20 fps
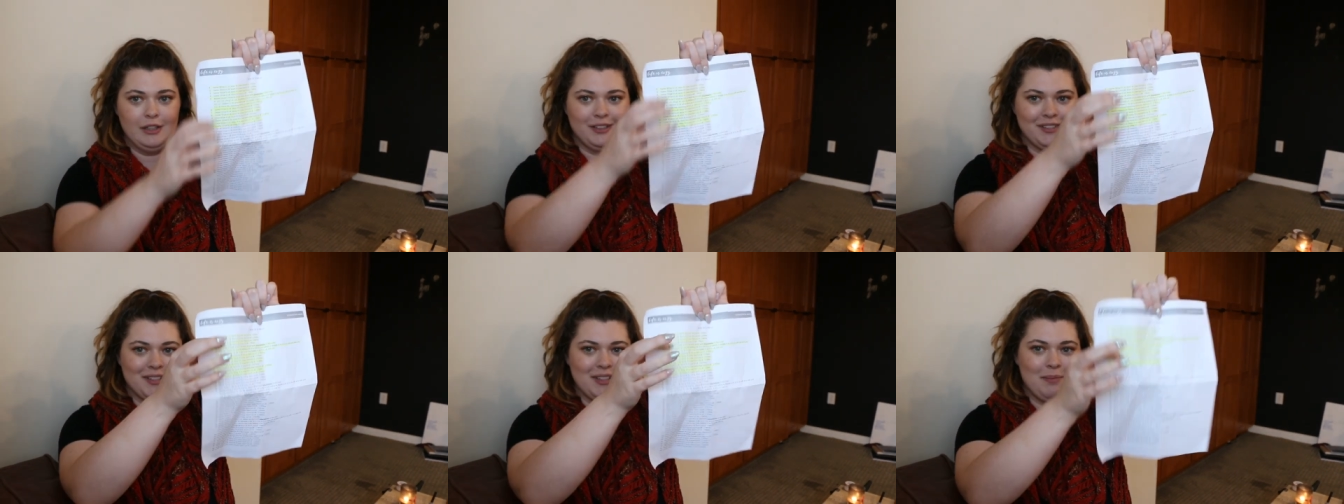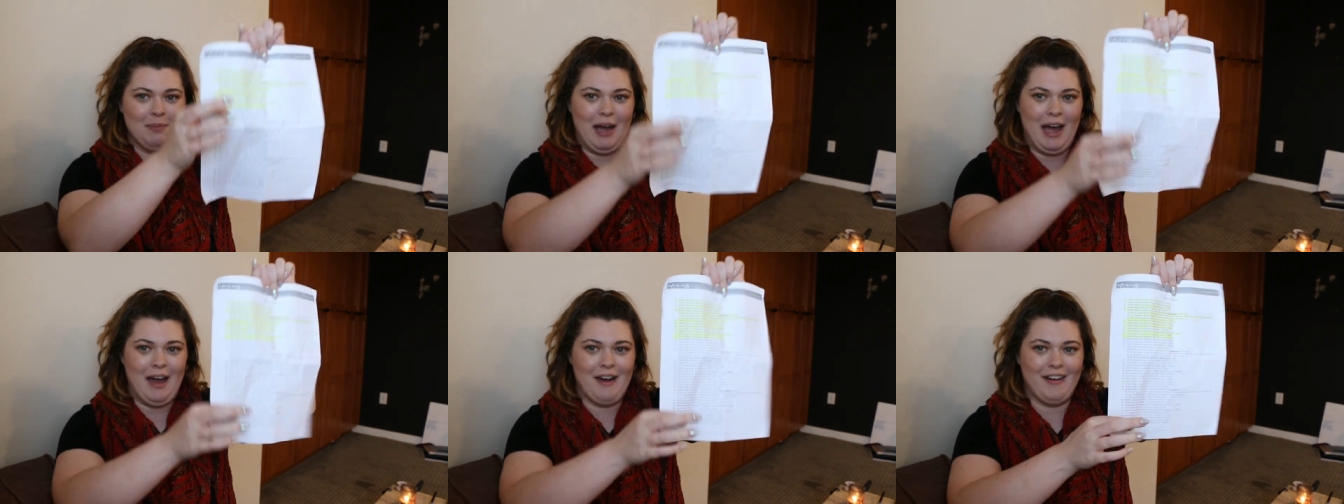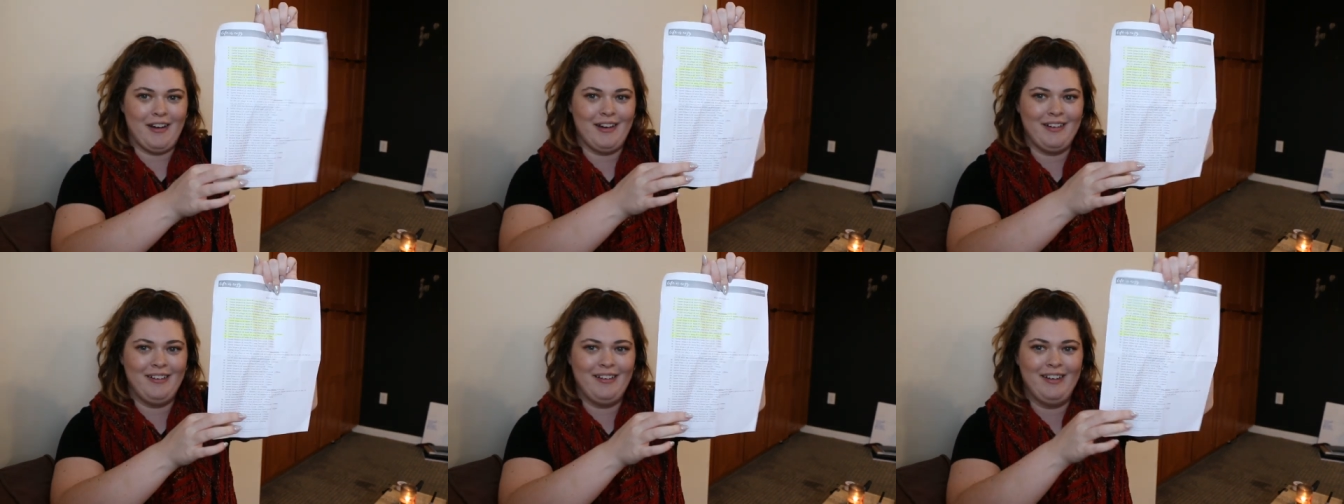here's the
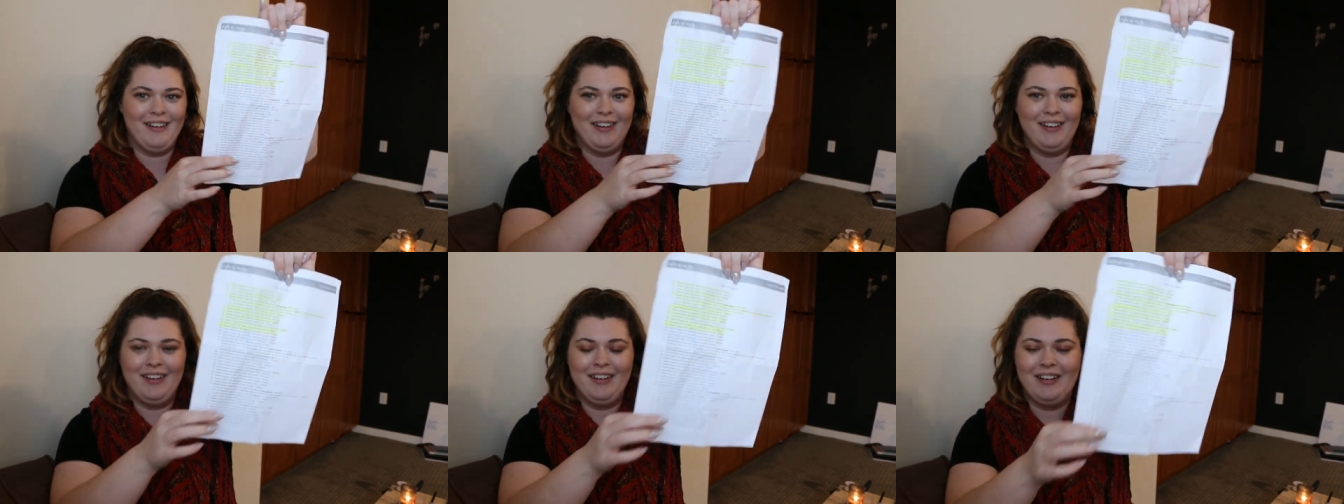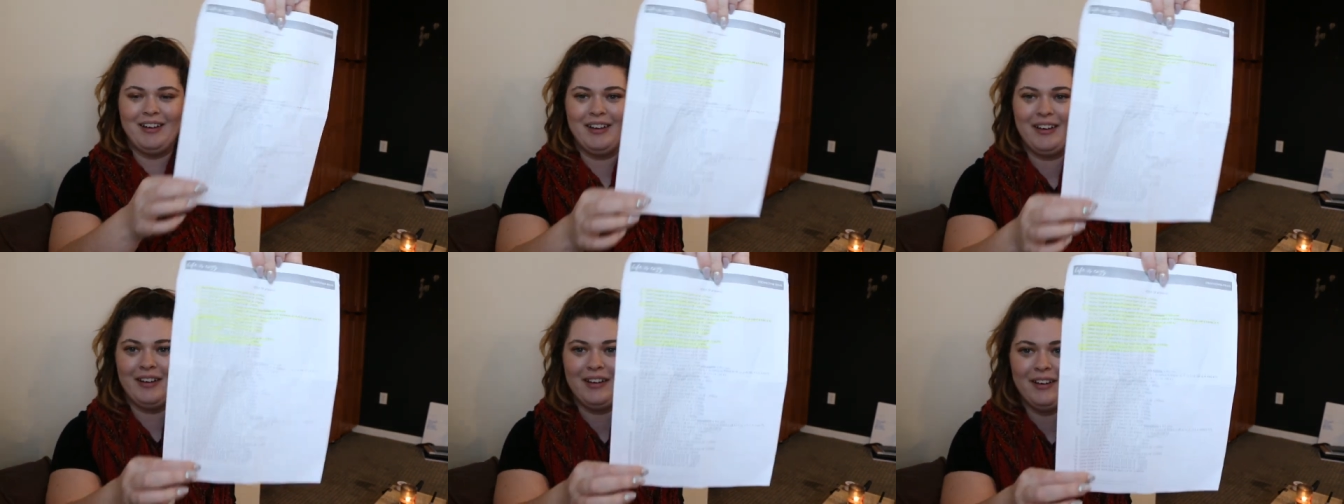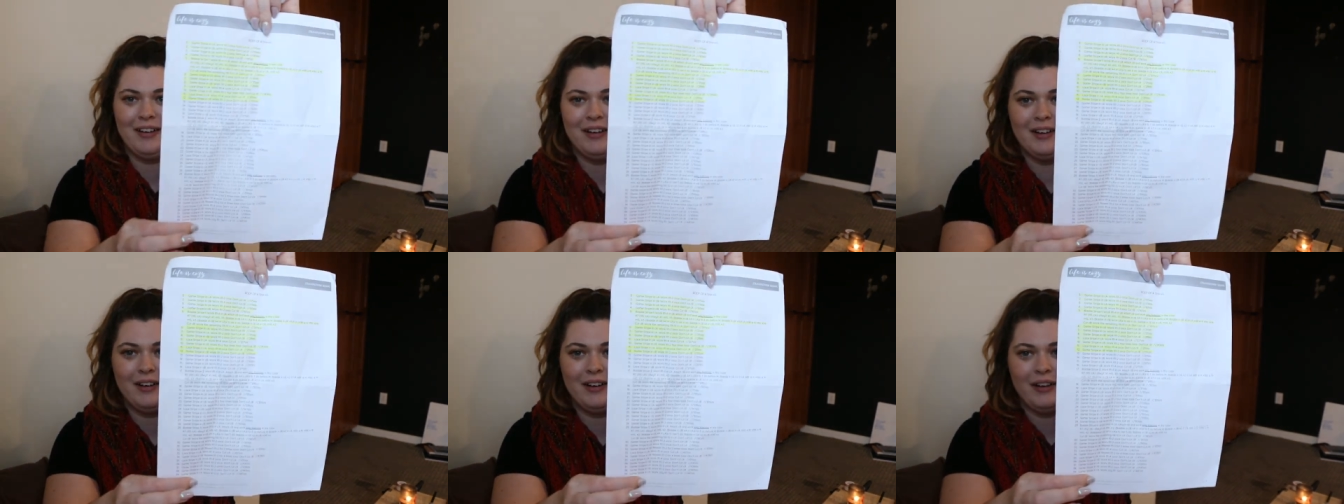pattern,
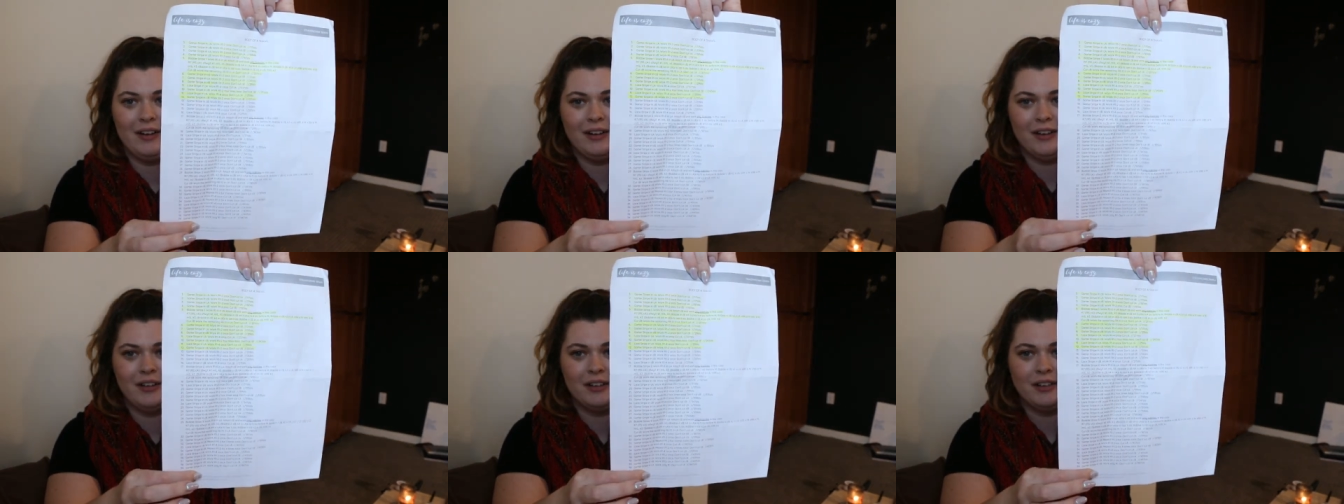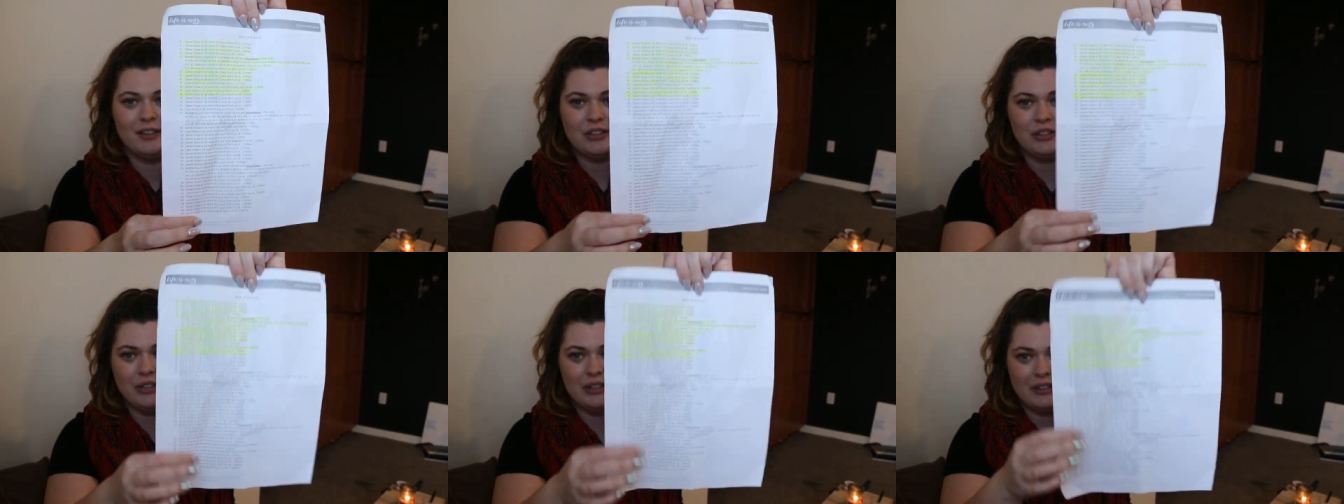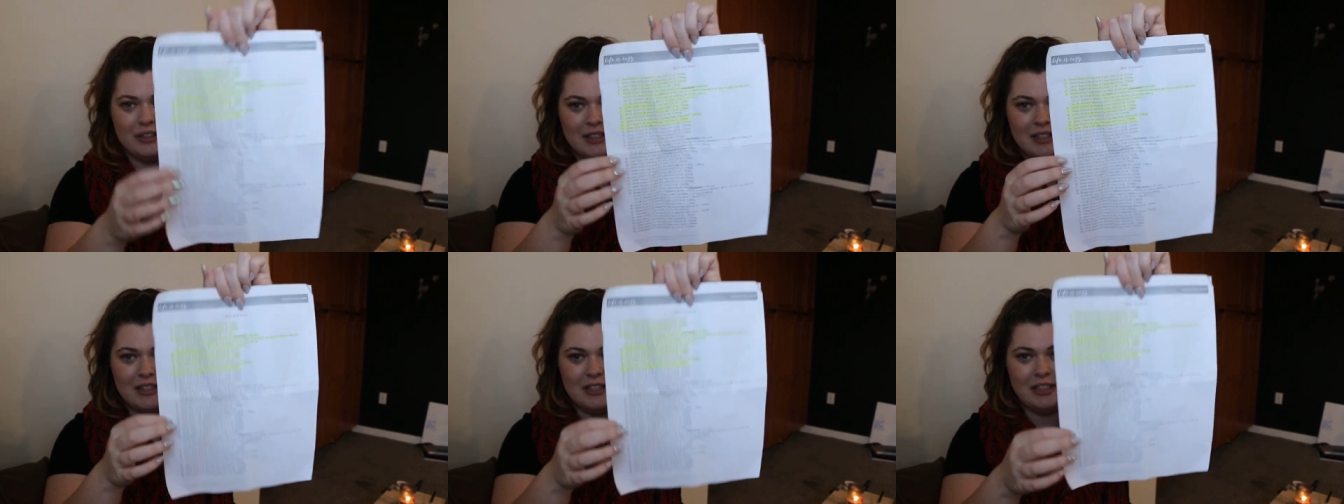so you
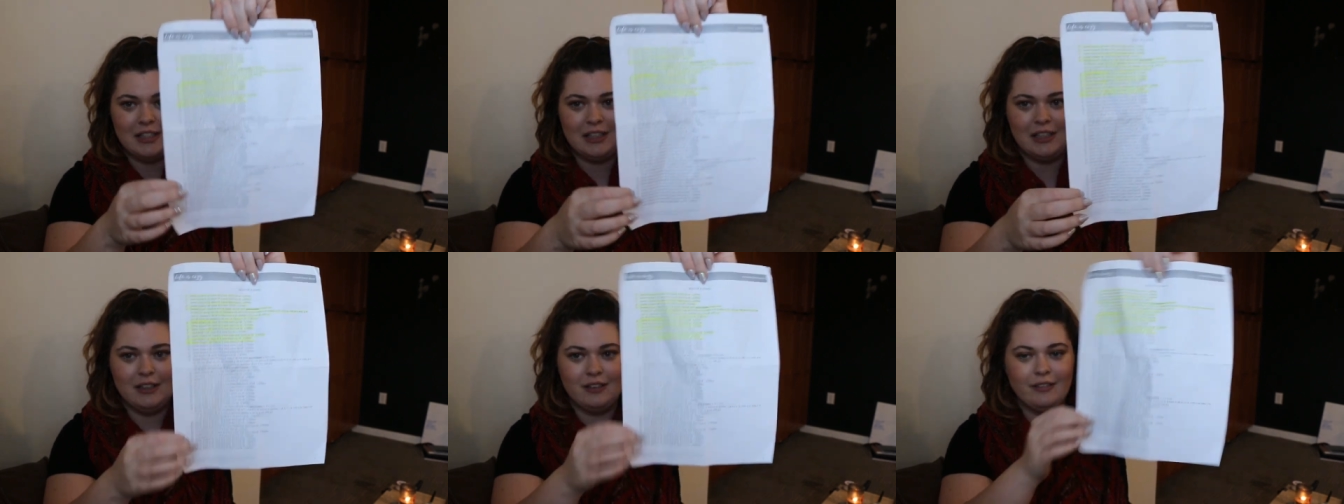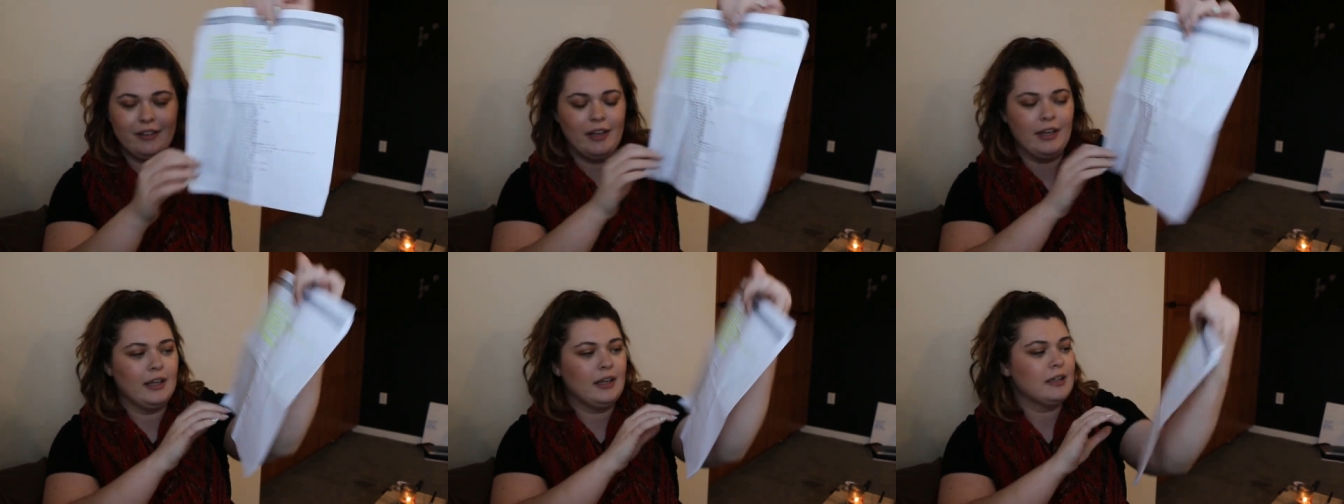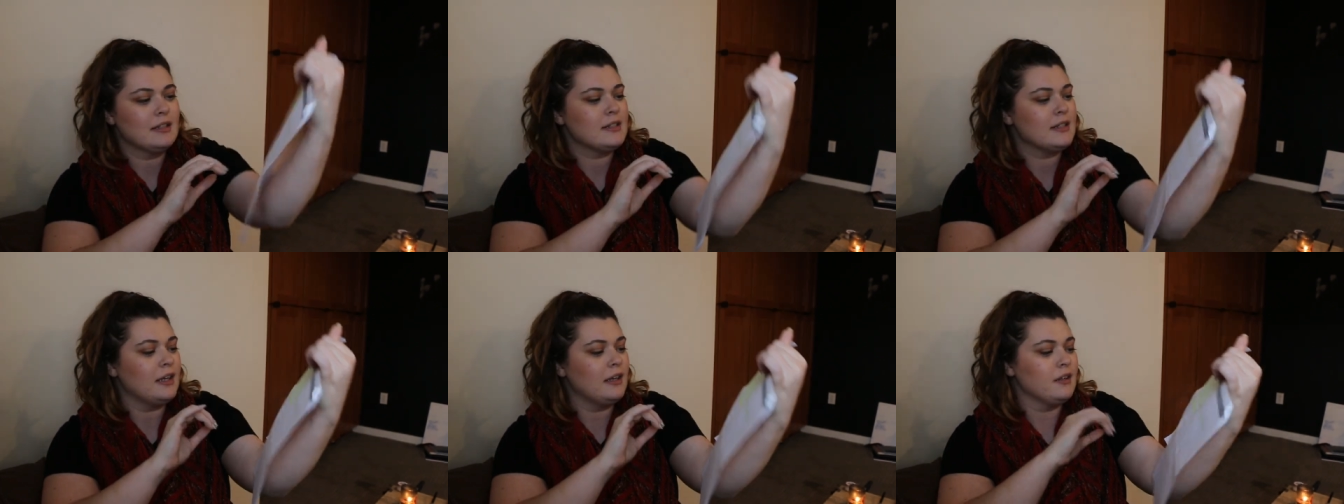can see, like
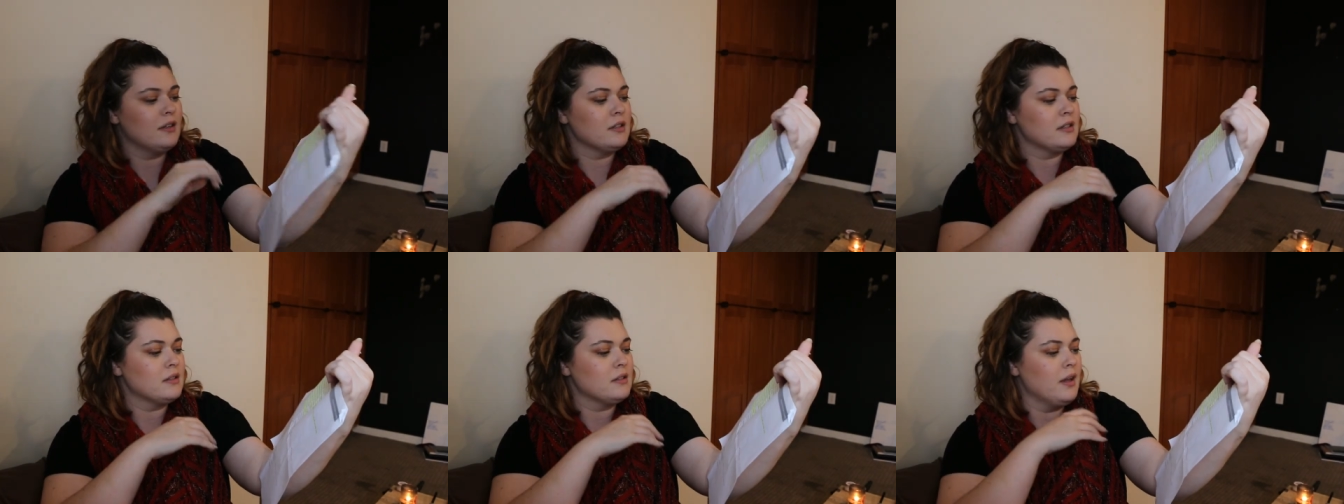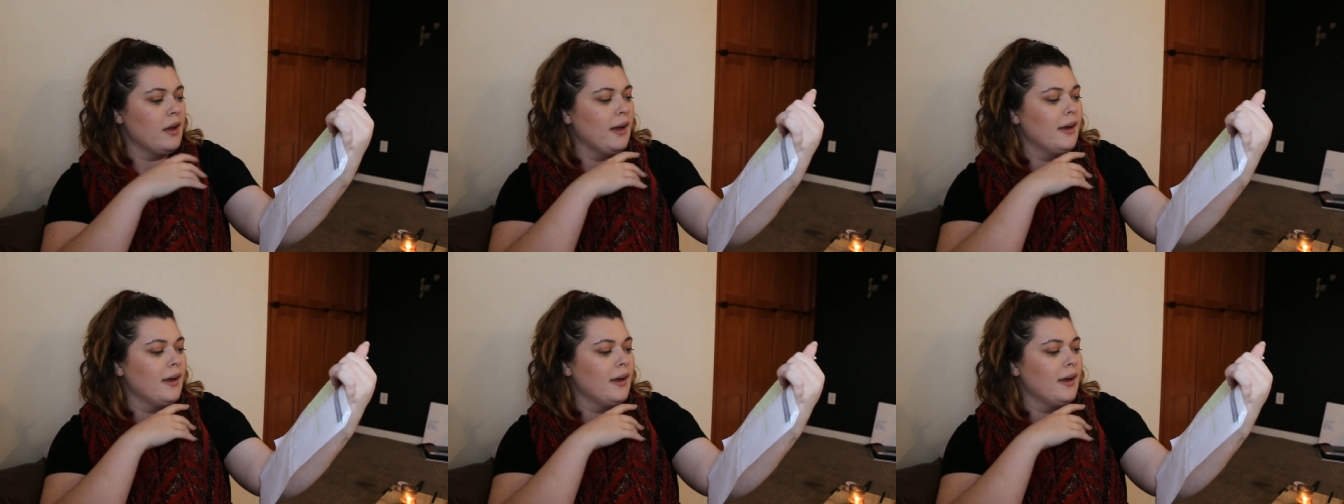it says